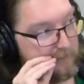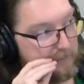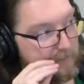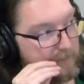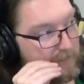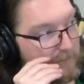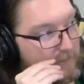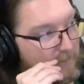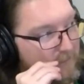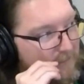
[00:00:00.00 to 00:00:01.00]

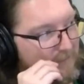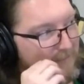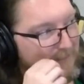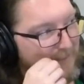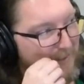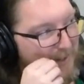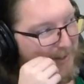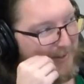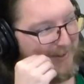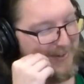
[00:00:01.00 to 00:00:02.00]

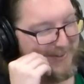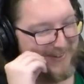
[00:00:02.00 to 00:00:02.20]
(silent)